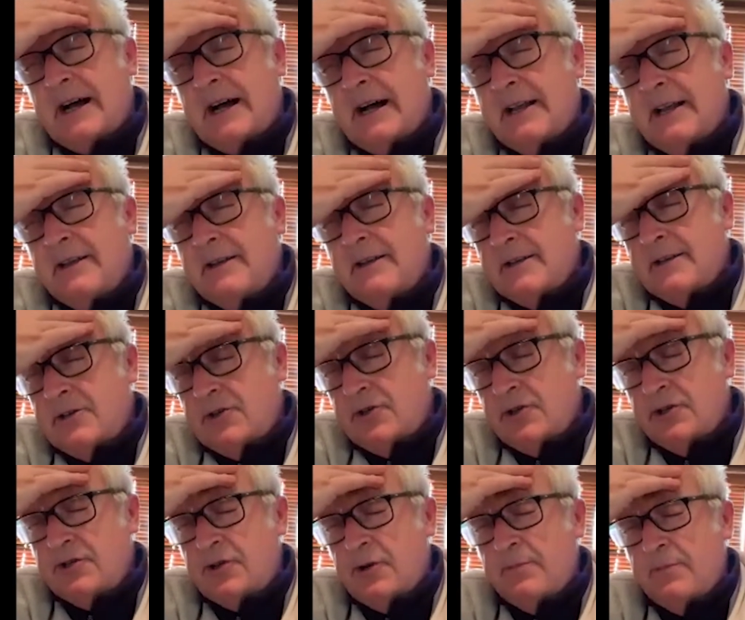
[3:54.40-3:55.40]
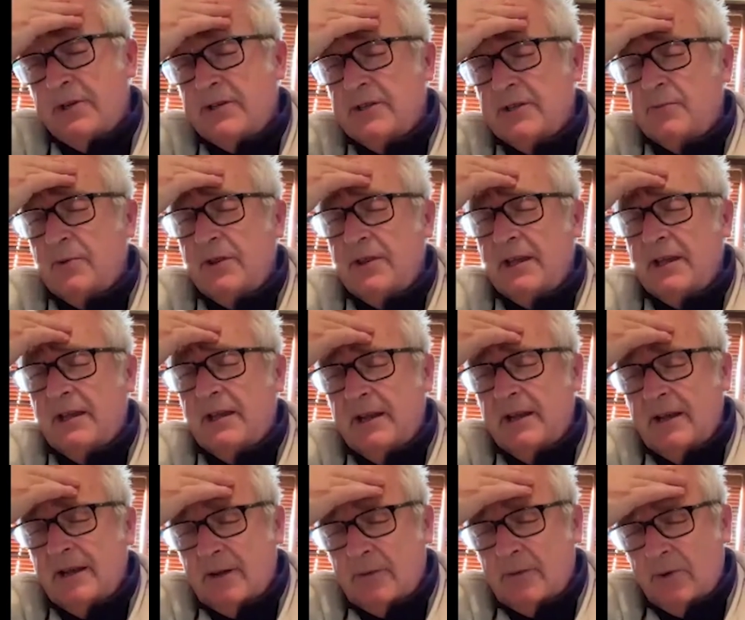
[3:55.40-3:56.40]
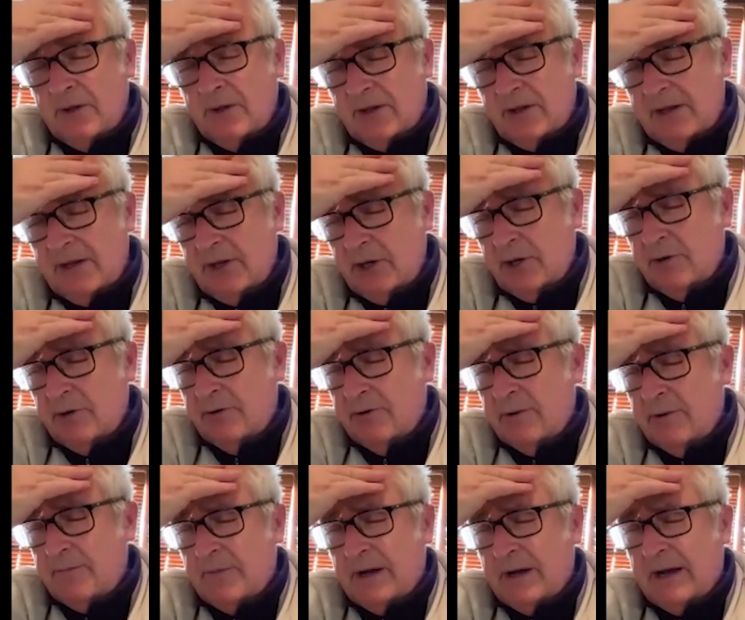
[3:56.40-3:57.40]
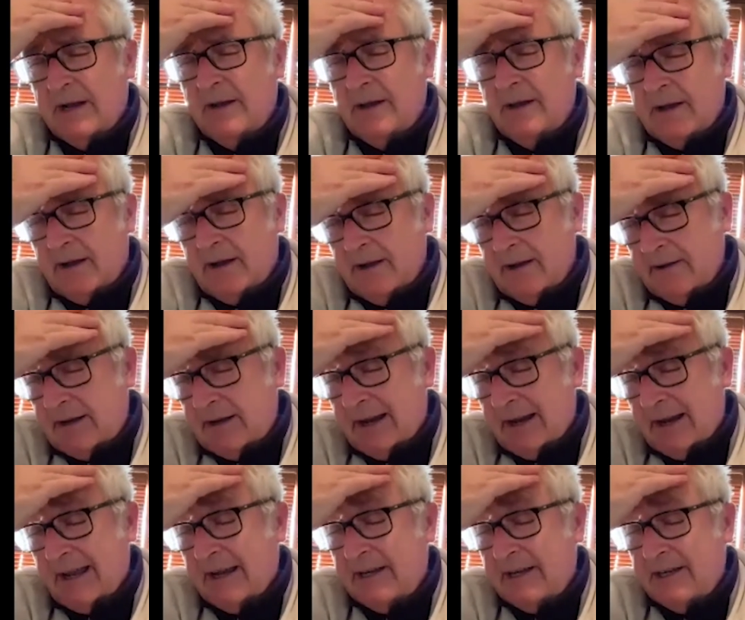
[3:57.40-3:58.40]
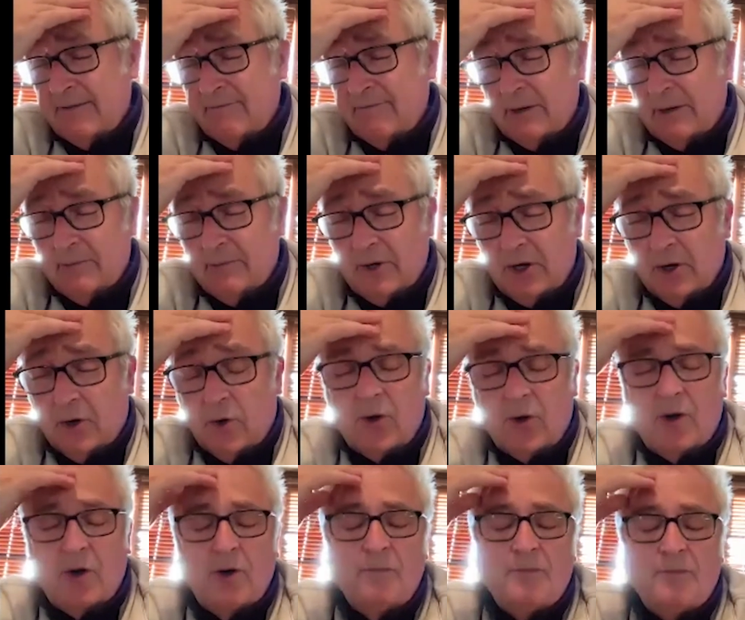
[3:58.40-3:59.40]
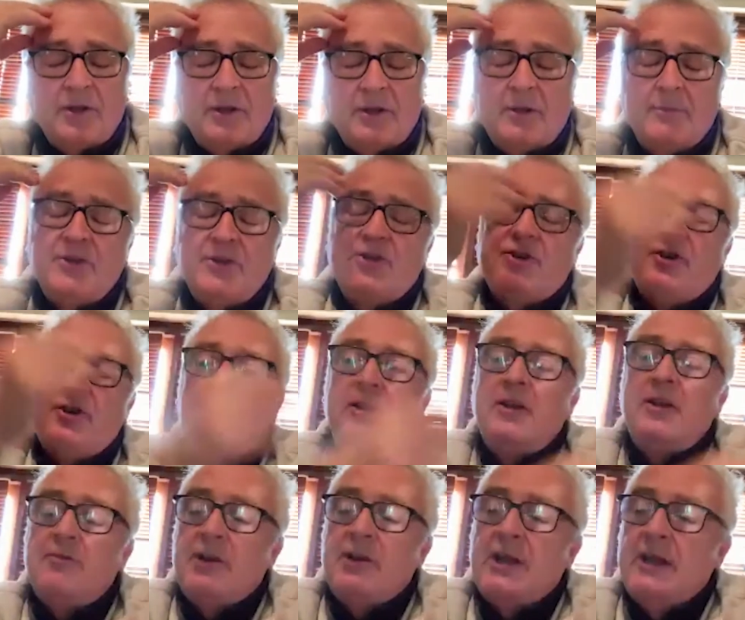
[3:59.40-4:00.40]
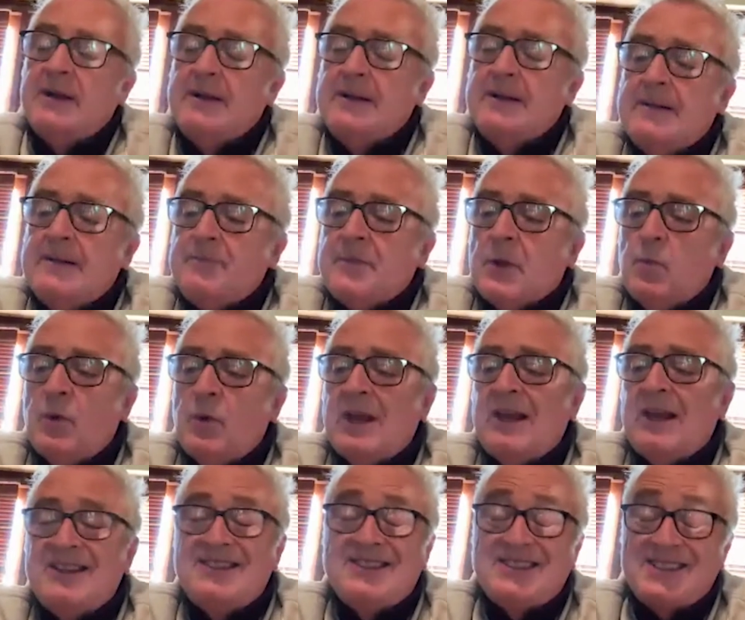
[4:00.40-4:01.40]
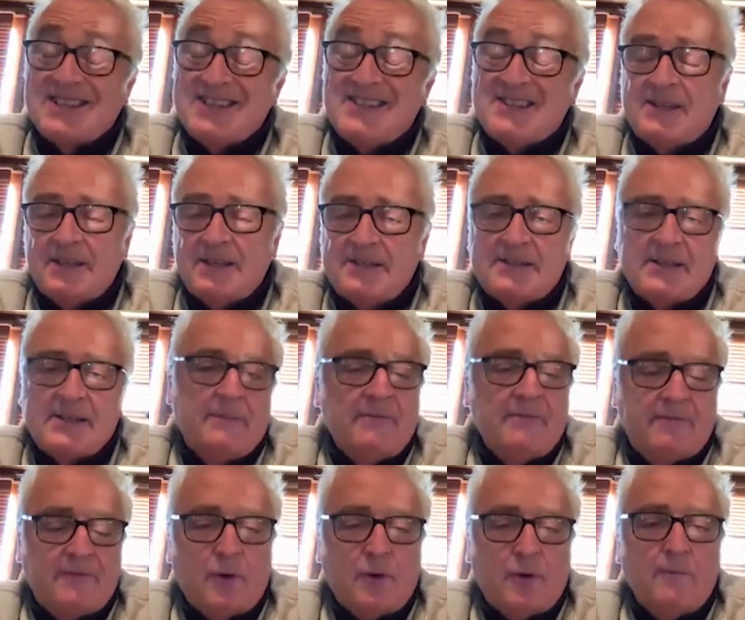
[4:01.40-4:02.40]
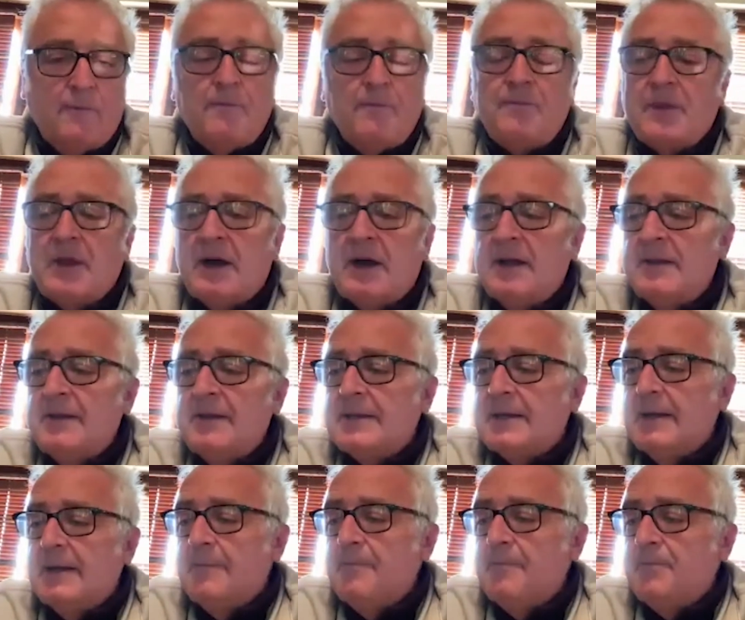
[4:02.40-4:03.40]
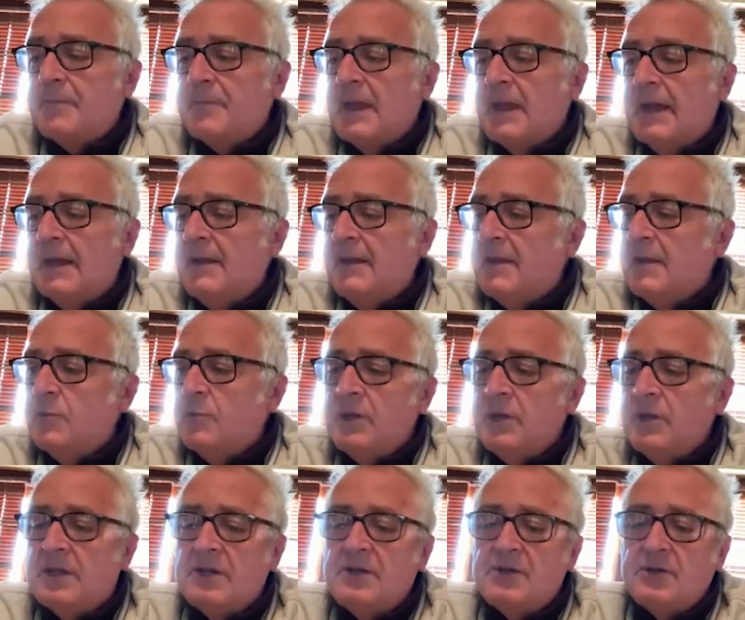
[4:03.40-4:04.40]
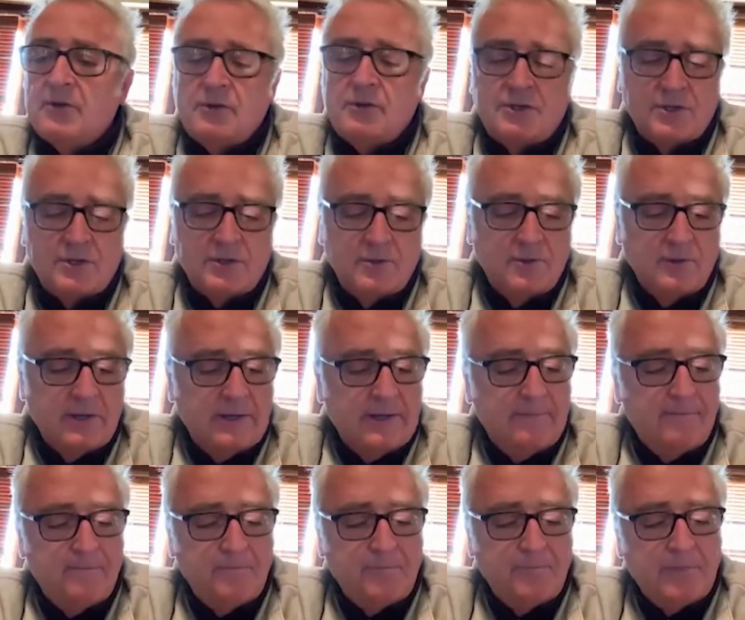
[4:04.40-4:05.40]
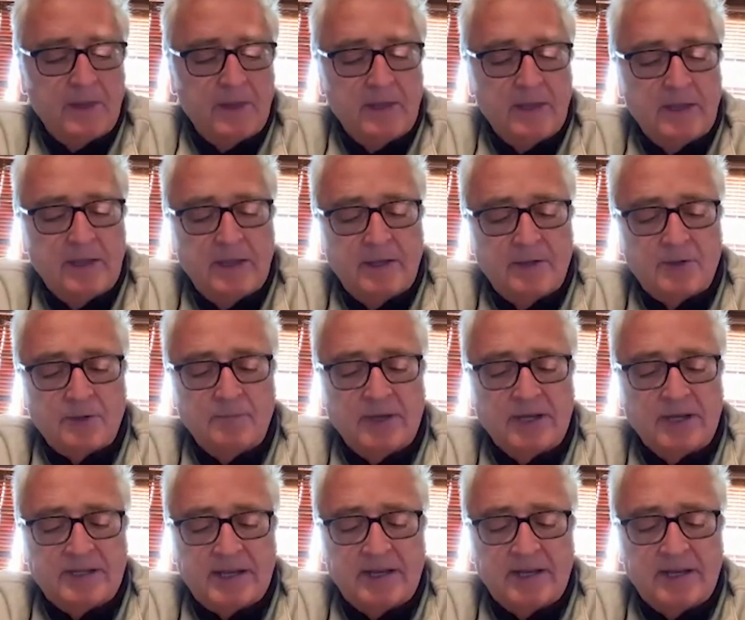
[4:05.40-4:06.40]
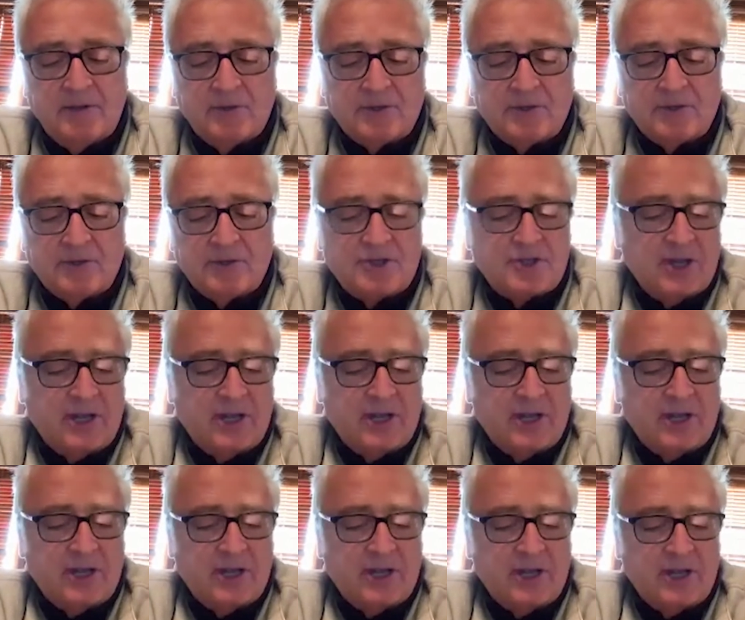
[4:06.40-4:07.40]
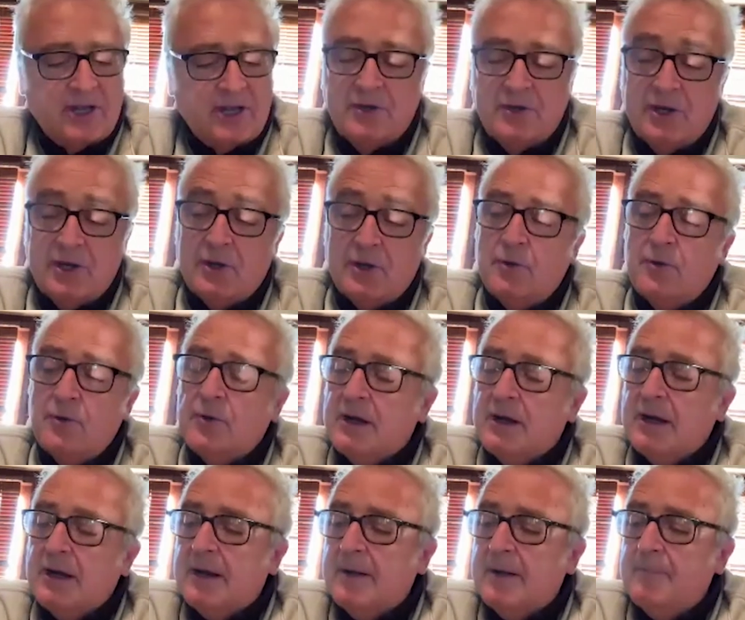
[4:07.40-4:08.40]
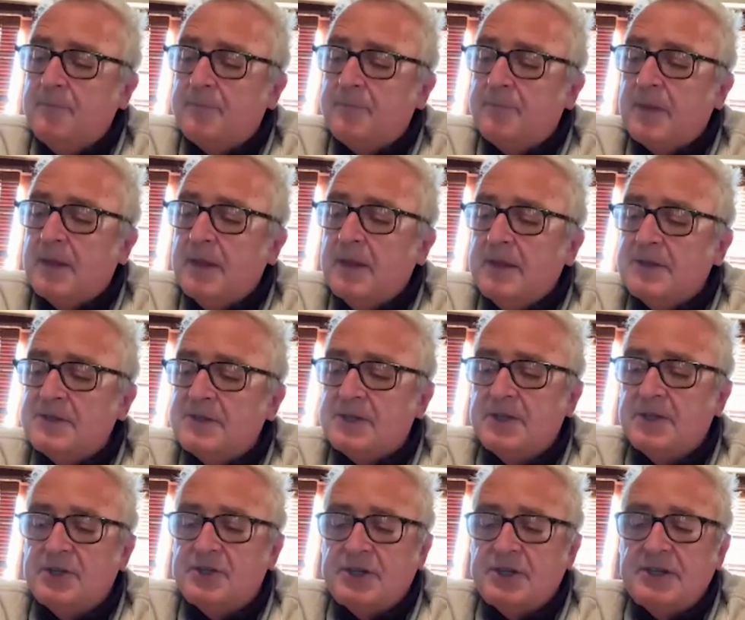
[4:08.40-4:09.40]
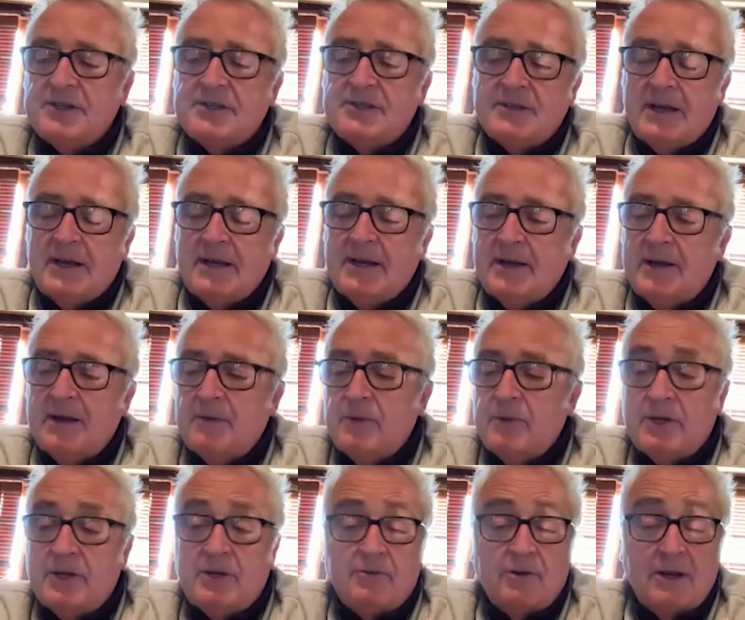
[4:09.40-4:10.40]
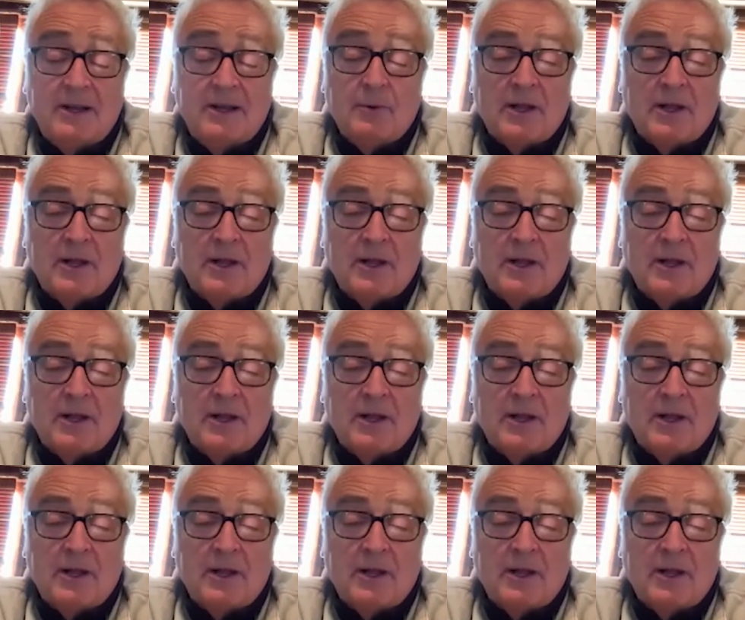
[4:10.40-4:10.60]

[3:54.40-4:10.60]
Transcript: and distributors within Europe. And collectively, we all hope that the machinery will exist in some form. And anything we can do to maintain those channels or look for new synergies, we greatly